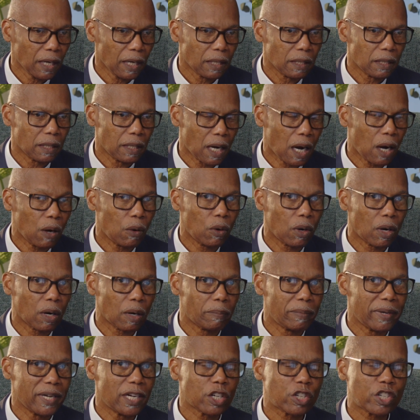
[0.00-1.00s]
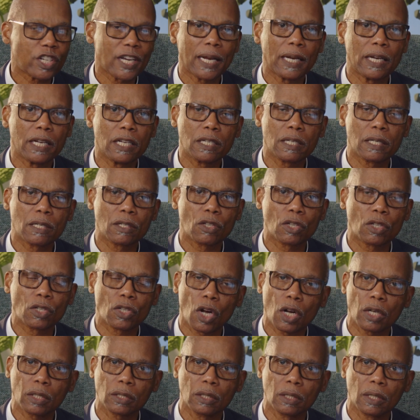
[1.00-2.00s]
Now, our bigger challenge is to
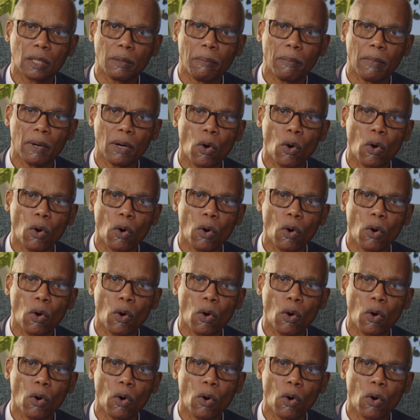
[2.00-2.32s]
talk to the